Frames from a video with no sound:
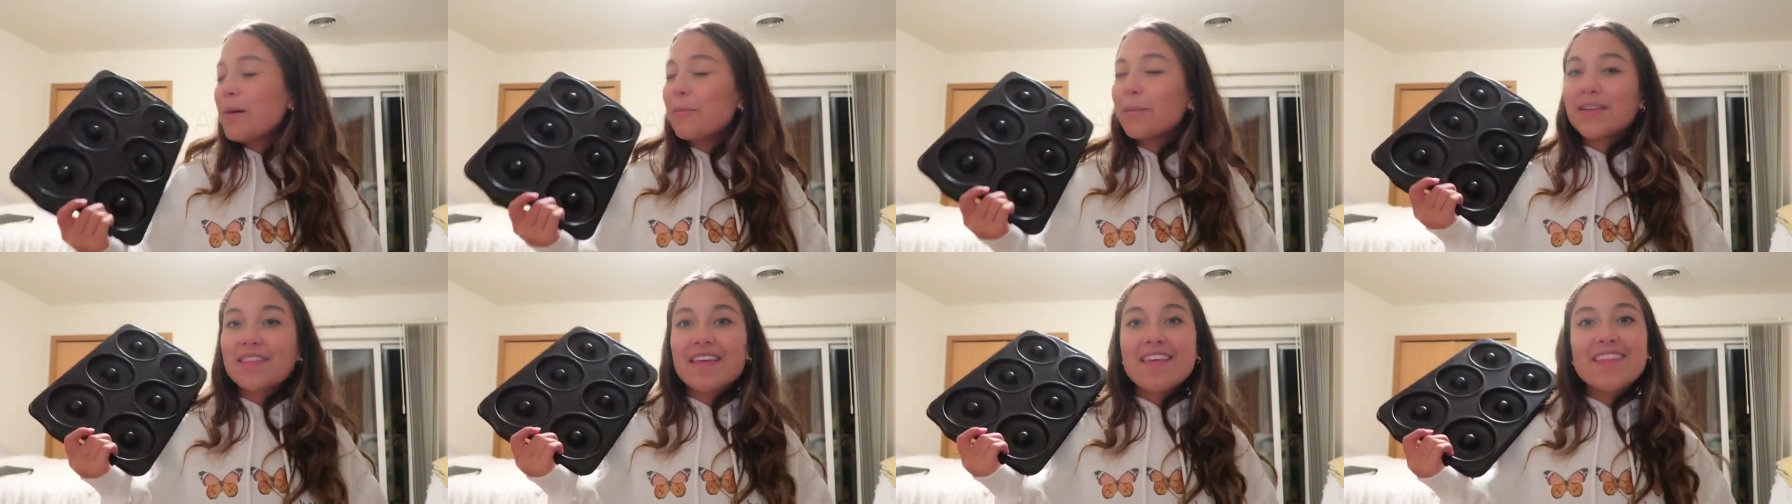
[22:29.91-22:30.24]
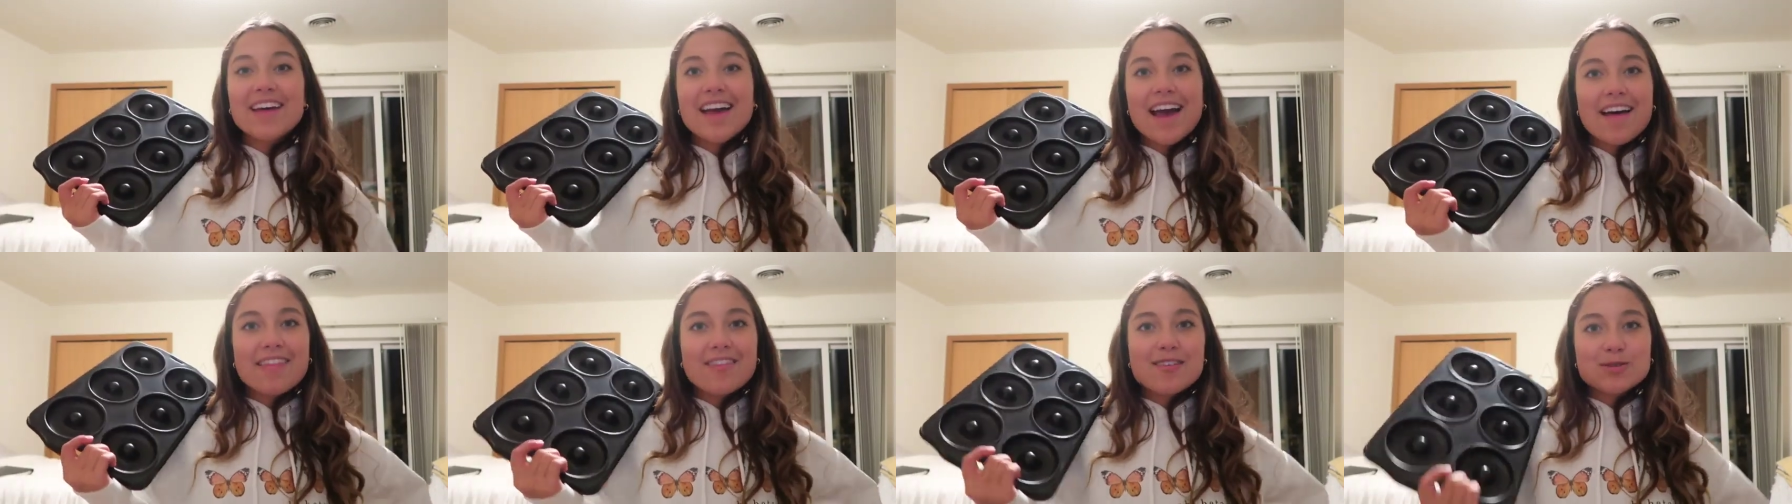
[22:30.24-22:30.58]
but then
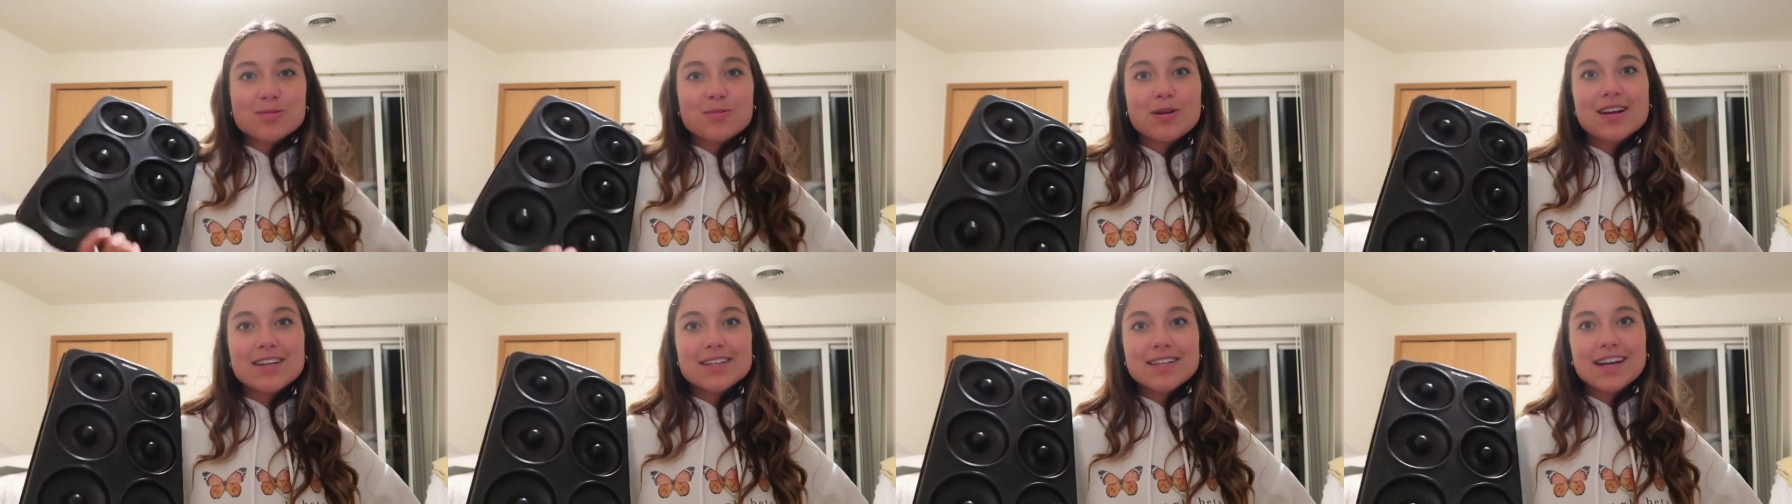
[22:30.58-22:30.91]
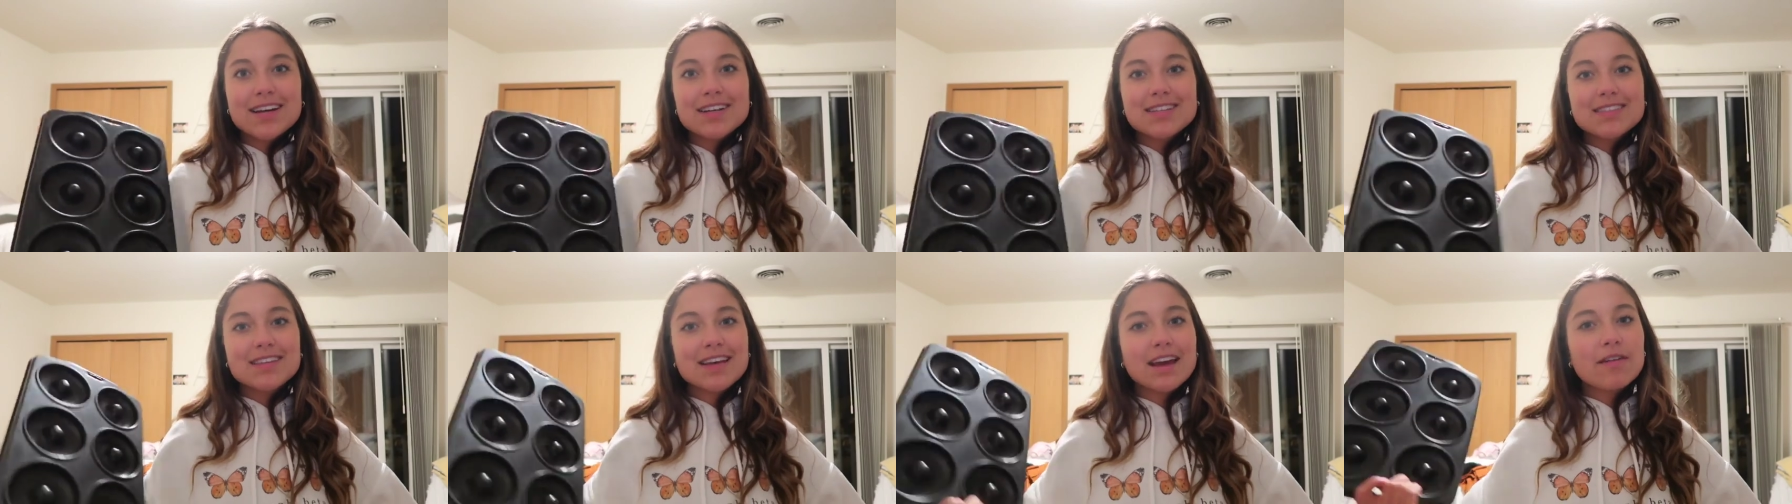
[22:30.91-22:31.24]
they had this one at
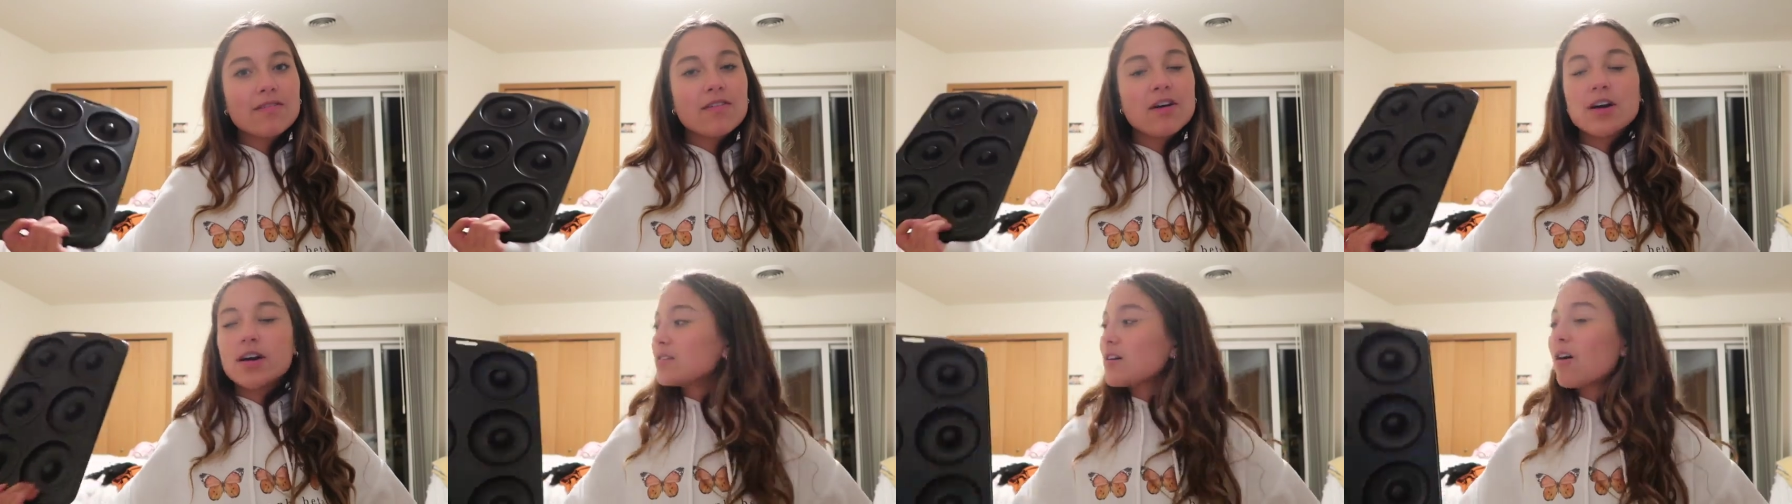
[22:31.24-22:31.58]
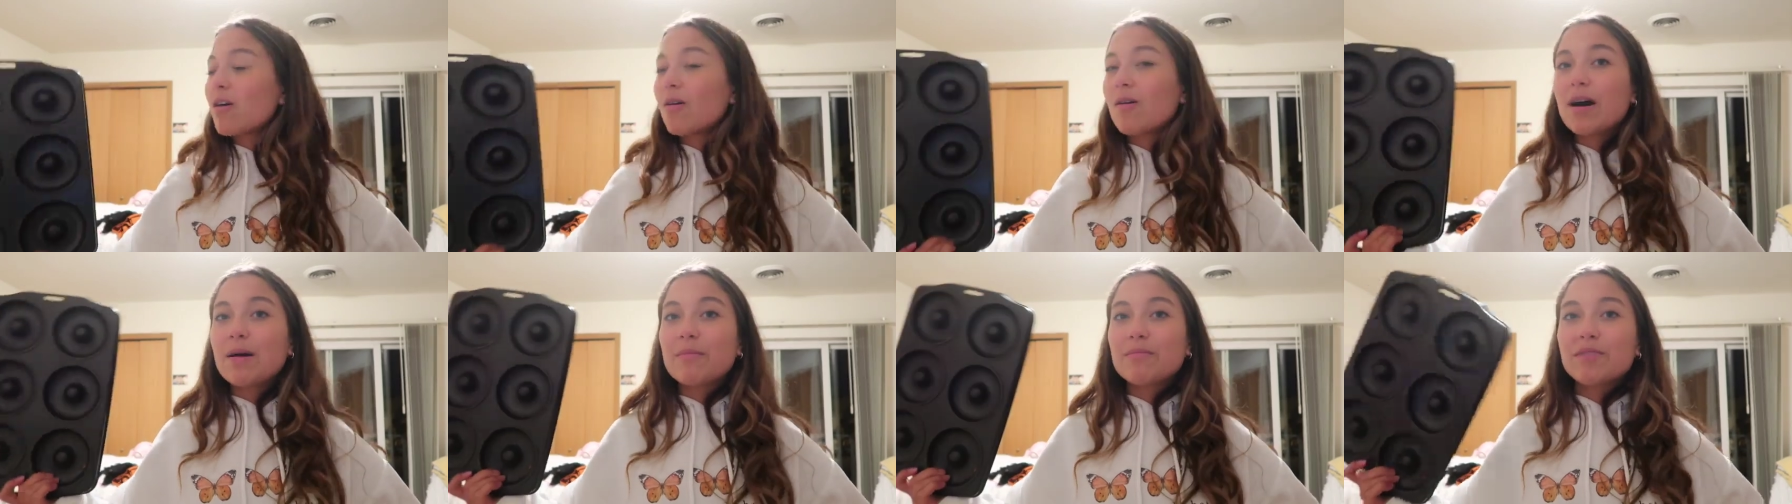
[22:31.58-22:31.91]
Dig and Save.
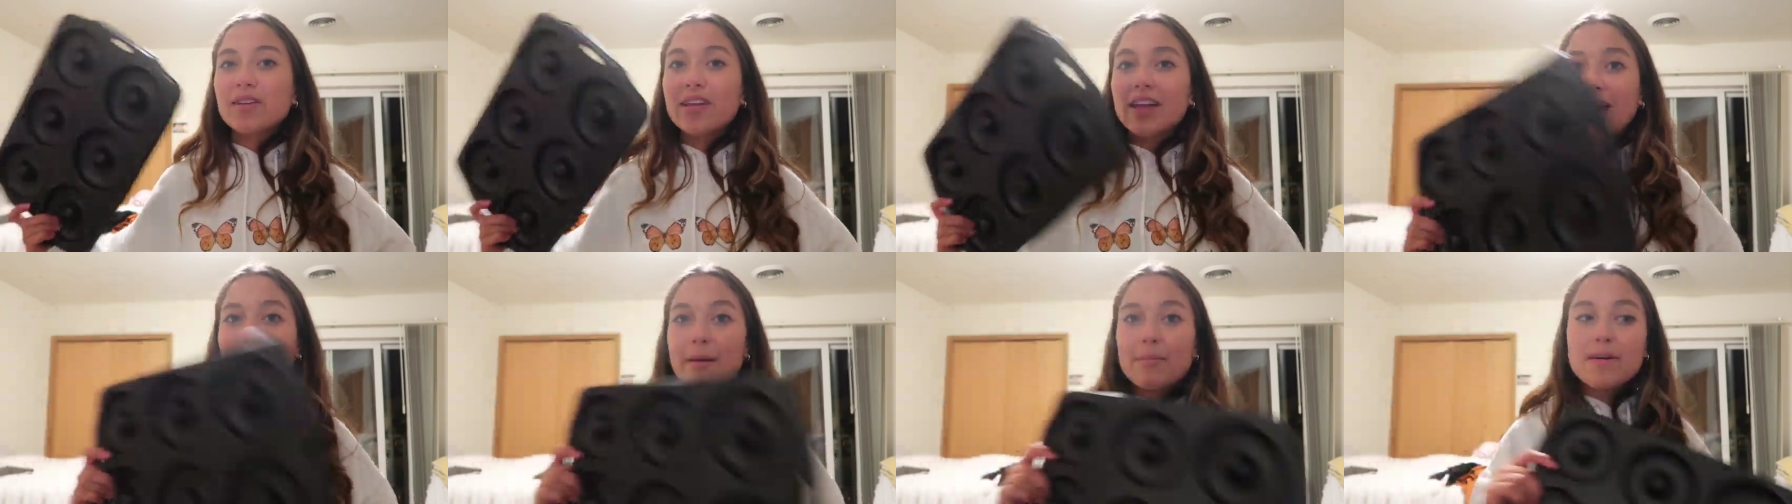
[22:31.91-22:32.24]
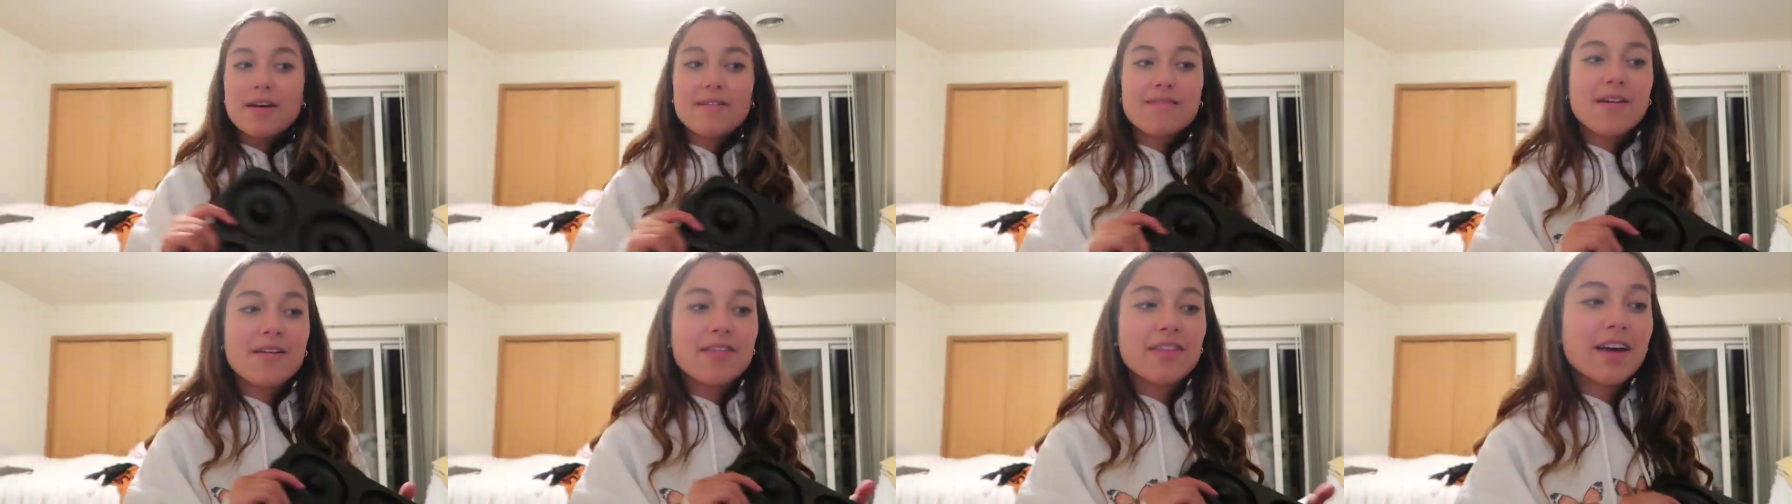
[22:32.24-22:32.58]
So I'm really
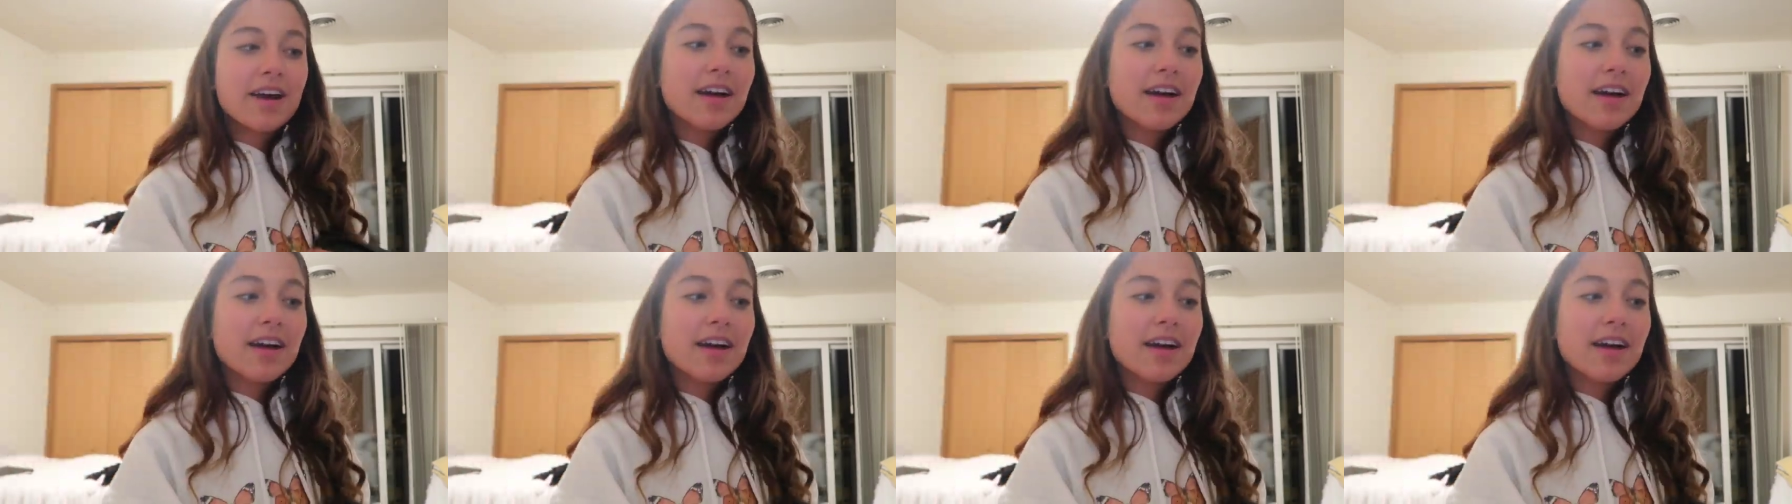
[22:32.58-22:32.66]
happy I found